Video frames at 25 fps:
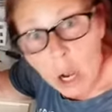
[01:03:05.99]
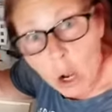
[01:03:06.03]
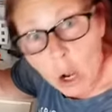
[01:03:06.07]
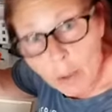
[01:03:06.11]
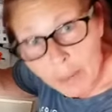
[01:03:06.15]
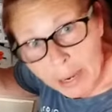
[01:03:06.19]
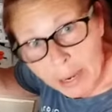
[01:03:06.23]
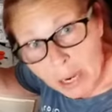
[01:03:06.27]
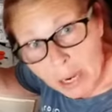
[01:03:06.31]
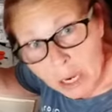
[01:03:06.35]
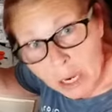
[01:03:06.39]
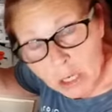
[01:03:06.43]

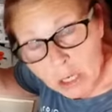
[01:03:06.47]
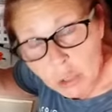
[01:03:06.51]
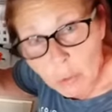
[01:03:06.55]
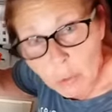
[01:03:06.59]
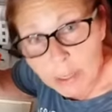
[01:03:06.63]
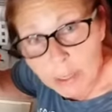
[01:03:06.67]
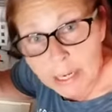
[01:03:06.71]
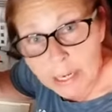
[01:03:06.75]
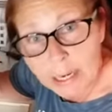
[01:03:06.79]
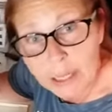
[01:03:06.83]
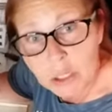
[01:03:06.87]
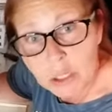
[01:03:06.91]
oh my gosh
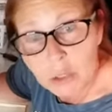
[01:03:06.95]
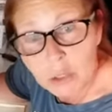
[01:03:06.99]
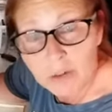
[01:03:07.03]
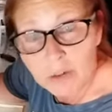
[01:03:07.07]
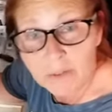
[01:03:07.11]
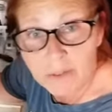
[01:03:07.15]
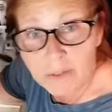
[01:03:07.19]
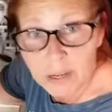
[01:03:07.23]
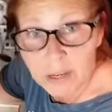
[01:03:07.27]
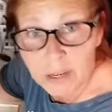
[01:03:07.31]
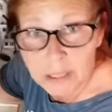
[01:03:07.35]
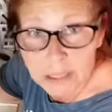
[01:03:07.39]
what can i do
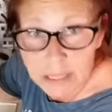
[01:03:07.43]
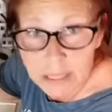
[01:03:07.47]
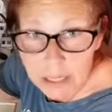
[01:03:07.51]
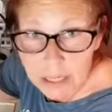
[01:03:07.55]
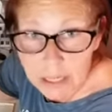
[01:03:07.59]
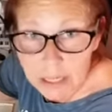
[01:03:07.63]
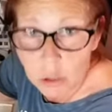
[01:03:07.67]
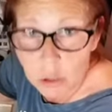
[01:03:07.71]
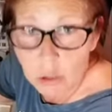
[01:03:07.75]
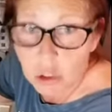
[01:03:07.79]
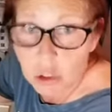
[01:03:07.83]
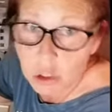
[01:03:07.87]
to fix
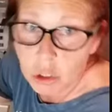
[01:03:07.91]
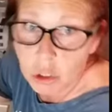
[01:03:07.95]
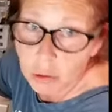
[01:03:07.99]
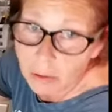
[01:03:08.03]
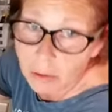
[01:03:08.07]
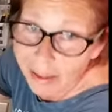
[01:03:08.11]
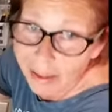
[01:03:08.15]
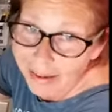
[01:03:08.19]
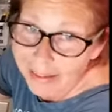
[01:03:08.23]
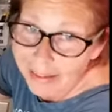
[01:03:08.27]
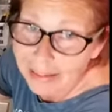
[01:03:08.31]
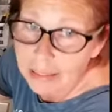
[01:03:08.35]
this or do you
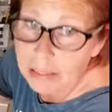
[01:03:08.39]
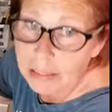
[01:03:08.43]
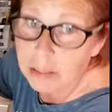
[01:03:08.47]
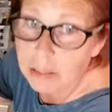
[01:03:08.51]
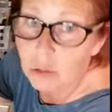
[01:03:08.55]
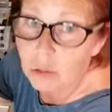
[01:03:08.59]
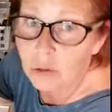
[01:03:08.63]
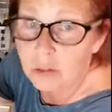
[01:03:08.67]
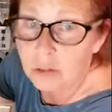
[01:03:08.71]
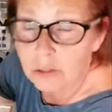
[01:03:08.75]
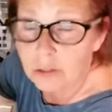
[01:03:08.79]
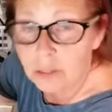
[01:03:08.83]
like this
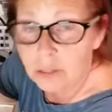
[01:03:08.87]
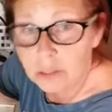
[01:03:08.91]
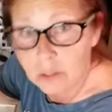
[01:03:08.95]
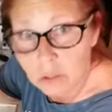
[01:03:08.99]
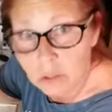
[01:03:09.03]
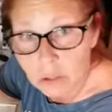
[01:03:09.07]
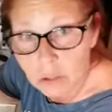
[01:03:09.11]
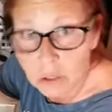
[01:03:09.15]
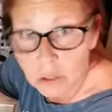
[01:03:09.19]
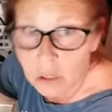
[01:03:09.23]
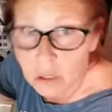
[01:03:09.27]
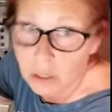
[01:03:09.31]
or does this
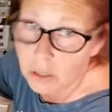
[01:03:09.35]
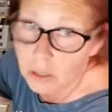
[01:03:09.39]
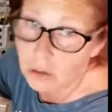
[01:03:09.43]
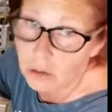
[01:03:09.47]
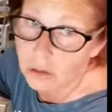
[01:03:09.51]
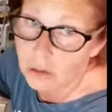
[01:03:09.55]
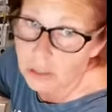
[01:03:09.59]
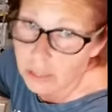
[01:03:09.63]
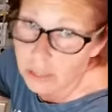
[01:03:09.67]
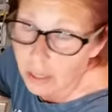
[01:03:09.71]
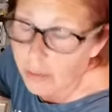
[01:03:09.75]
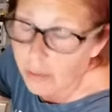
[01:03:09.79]
look good or
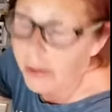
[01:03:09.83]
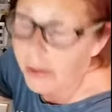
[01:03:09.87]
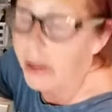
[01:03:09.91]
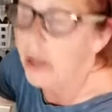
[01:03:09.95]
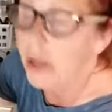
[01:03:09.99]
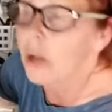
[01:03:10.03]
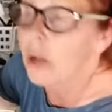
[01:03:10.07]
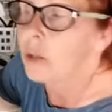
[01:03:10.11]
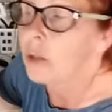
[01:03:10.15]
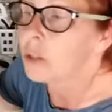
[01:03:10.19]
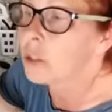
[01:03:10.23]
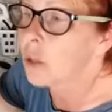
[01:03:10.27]
does that look
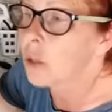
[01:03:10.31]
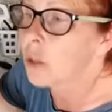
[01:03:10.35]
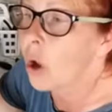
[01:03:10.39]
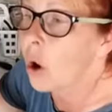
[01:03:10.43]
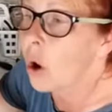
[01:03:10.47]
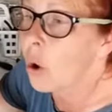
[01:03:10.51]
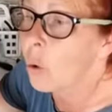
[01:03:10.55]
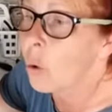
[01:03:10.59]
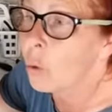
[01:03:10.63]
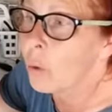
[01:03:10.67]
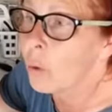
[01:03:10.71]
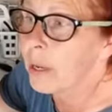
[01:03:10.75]

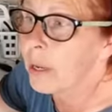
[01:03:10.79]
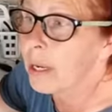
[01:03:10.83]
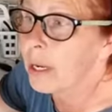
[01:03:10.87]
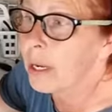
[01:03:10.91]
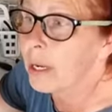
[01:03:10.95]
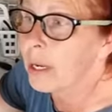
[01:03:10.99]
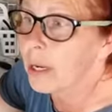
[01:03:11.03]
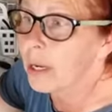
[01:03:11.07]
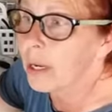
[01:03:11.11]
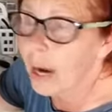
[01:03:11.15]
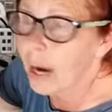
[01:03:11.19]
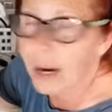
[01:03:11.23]
so
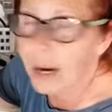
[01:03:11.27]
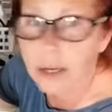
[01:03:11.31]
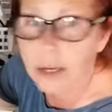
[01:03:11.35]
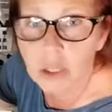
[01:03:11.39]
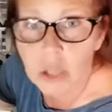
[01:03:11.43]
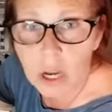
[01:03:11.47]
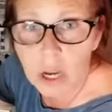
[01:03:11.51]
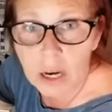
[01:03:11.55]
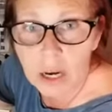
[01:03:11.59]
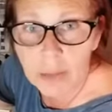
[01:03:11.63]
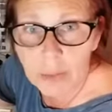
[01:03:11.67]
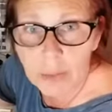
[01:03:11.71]
we kind of
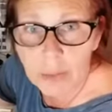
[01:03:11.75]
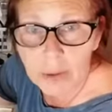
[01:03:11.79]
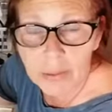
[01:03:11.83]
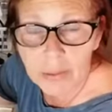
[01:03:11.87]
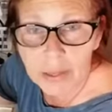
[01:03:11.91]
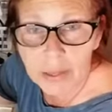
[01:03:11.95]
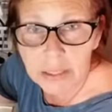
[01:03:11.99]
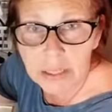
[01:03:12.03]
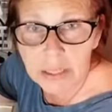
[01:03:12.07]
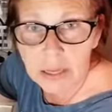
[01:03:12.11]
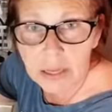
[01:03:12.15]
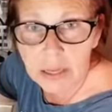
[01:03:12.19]
talk about
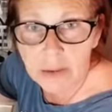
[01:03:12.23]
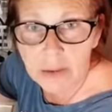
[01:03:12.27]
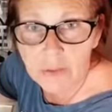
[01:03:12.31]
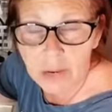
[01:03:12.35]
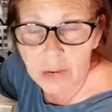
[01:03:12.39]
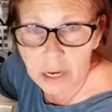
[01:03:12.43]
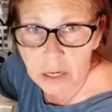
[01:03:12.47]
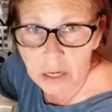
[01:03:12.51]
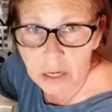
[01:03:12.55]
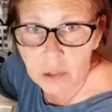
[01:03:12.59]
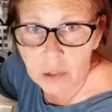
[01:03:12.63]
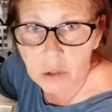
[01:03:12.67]
that stuff
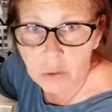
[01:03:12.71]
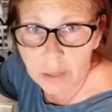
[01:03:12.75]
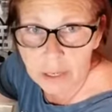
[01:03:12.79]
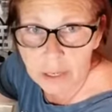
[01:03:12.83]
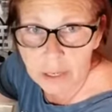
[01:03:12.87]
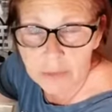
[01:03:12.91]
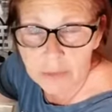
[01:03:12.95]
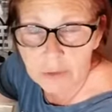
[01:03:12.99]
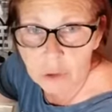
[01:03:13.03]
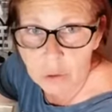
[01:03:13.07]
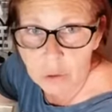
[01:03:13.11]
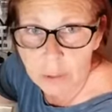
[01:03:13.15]
in
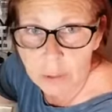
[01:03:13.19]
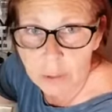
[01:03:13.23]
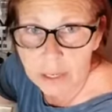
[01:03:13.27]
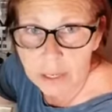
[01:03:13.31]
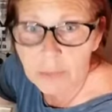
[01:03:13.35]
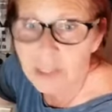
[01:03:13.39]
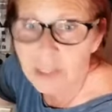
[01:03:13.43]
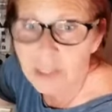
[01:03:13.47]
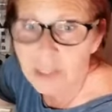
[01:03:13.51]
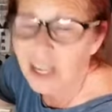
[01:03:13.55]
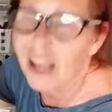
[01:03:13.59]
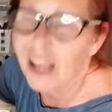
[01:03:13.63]
creative
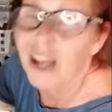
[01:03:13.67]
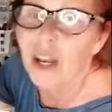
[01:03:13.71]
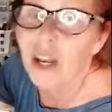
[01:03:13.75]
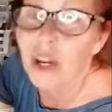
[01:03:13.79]
dreams